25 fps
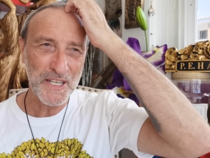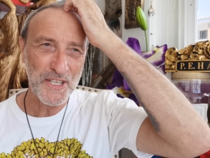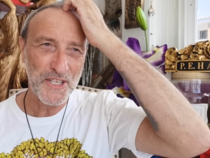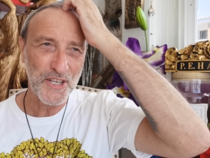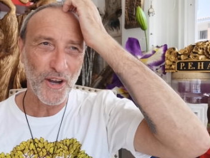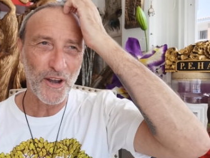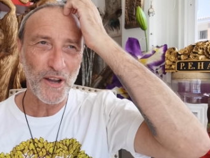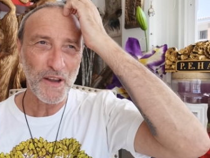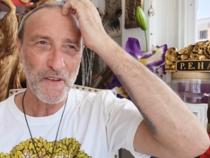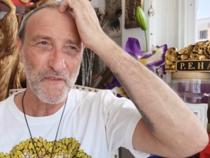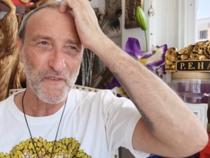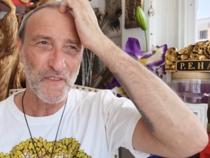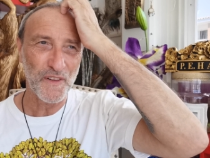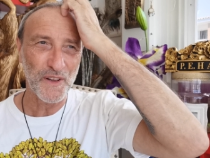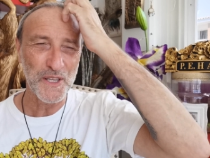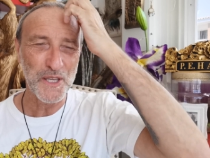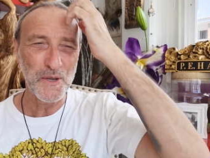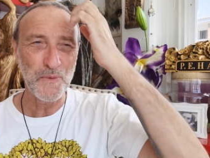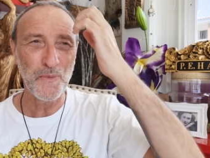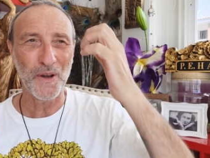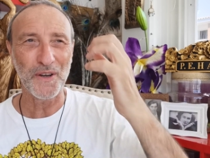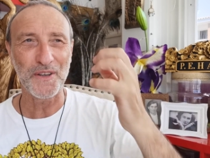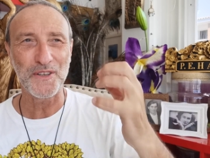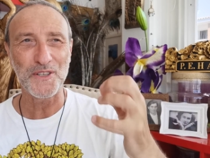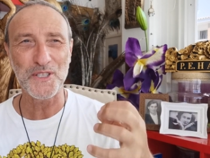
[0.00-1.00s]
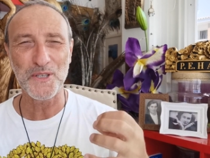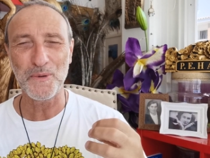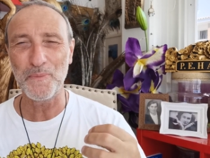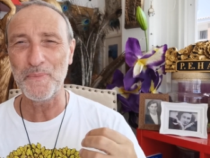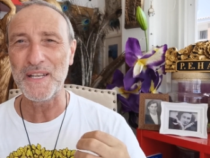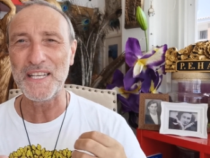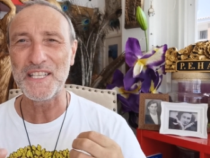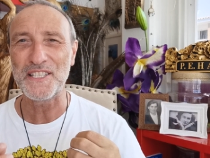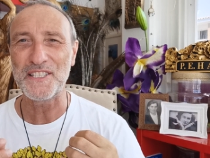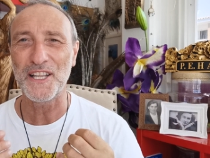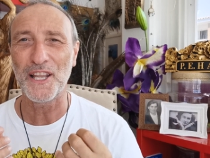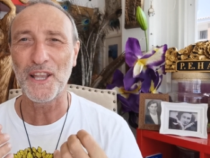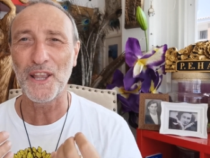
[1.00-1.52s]
to be joyful. You want
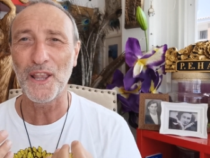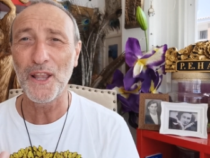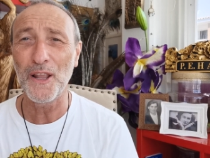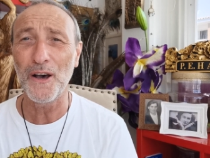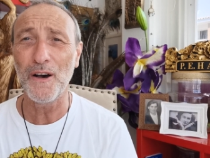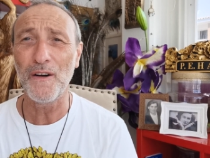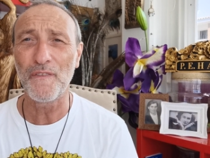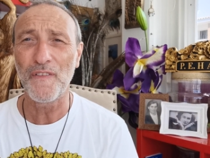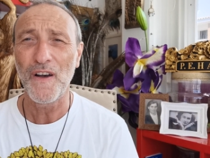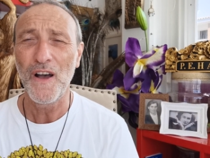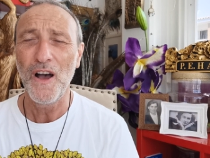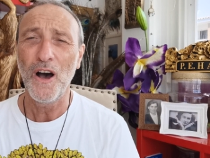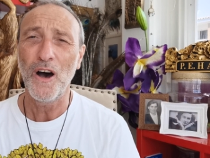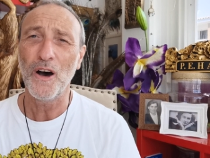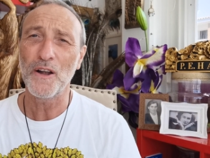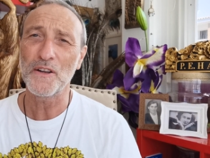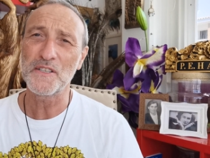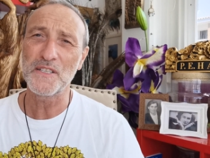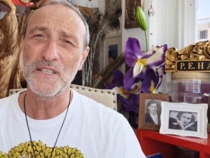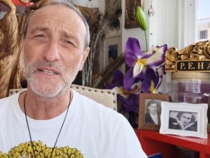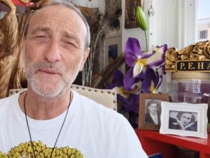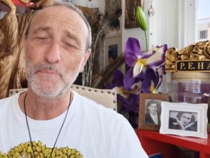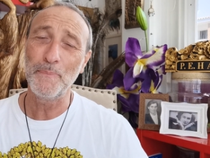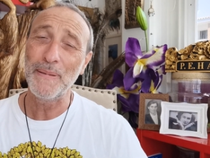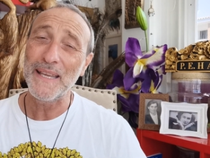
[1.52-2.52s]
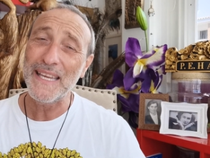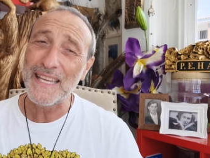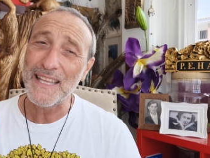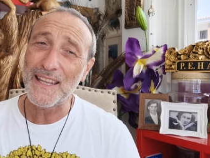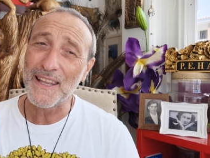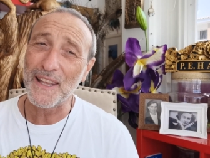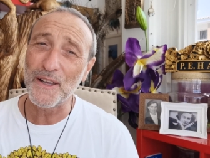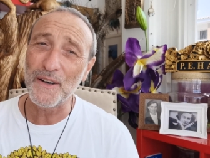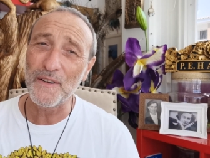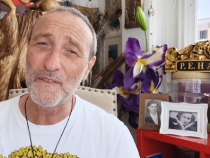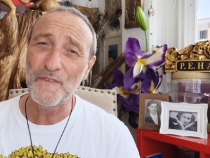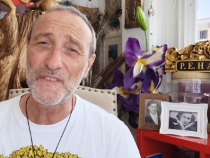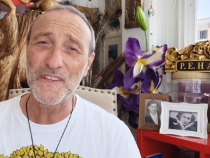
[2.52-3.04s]
somebody to love or to be
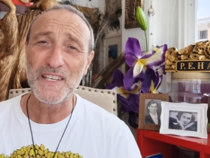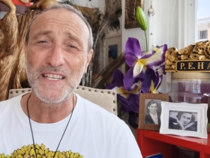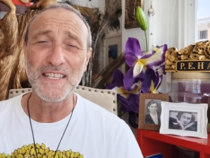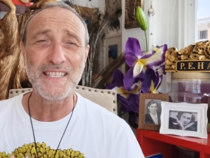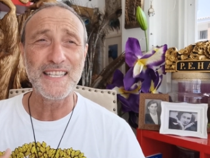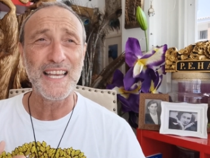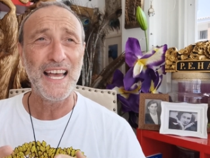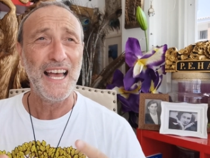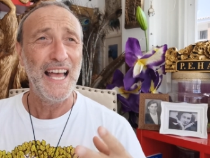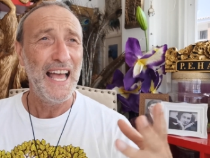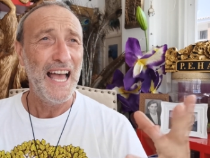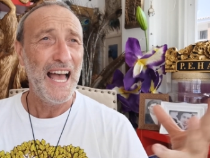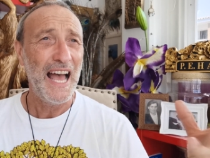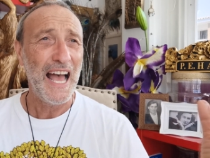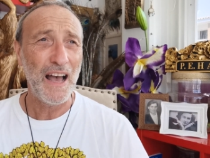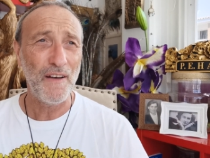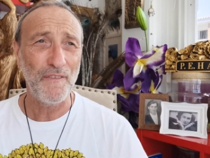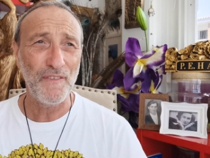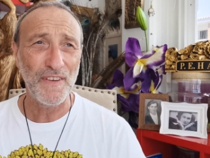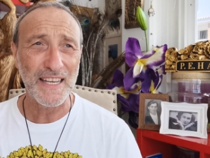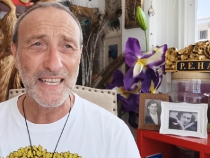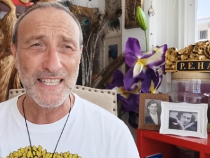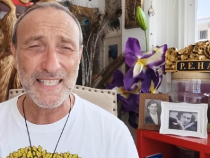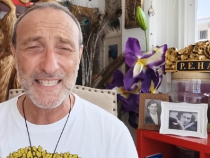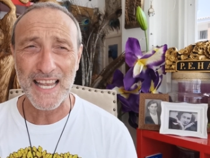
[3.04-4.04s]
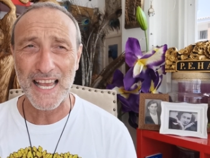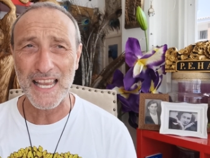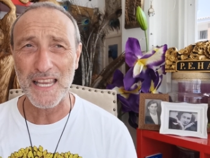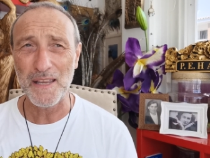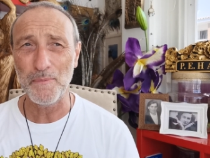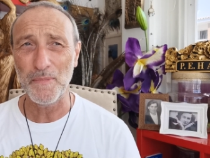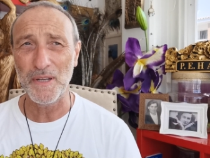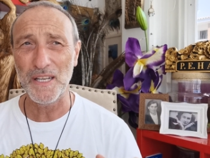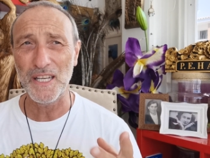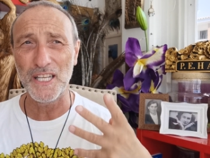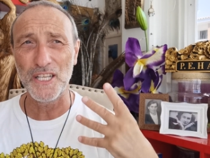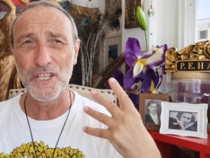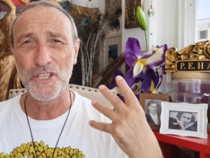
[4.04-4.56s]
loved and to have
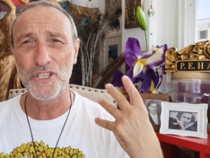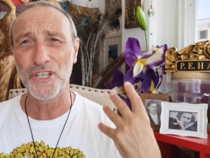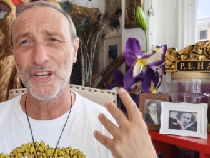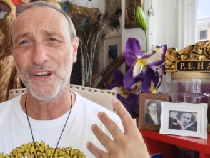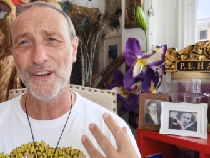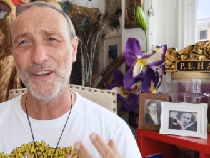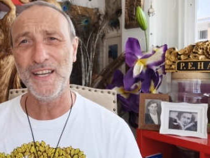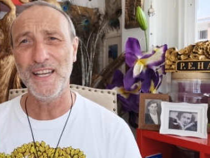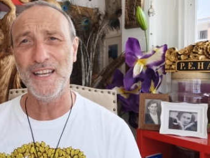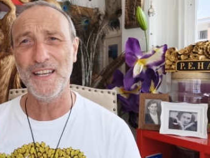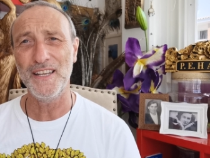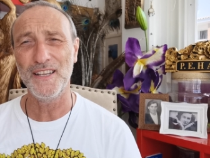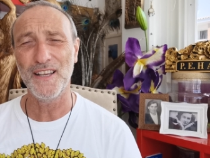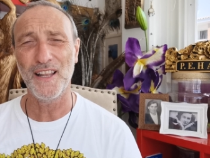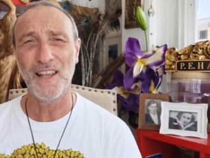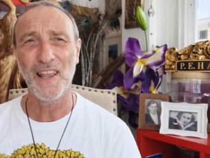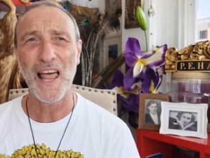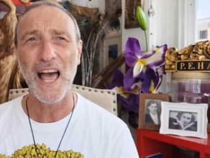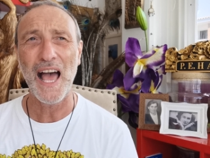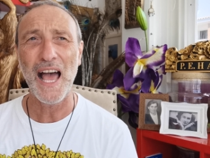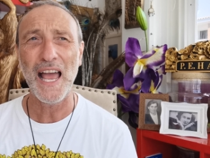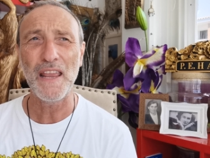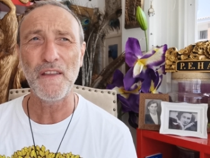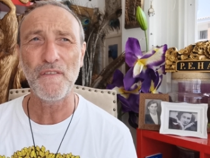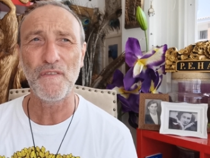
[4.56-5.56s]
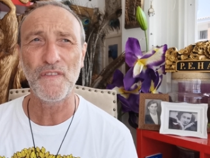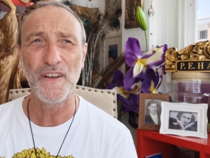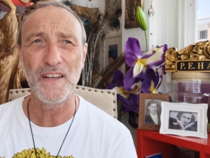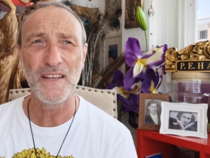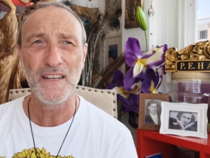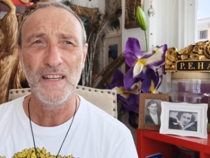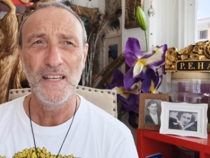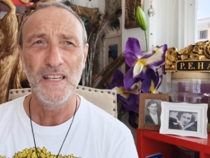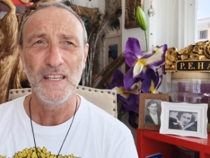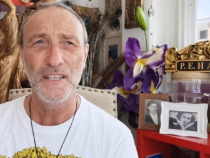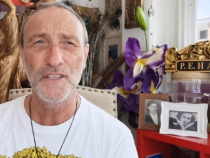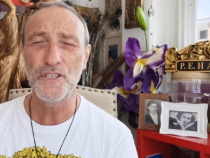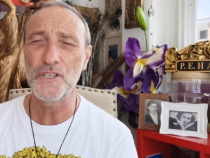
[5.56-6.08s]
excitement and joy in your life and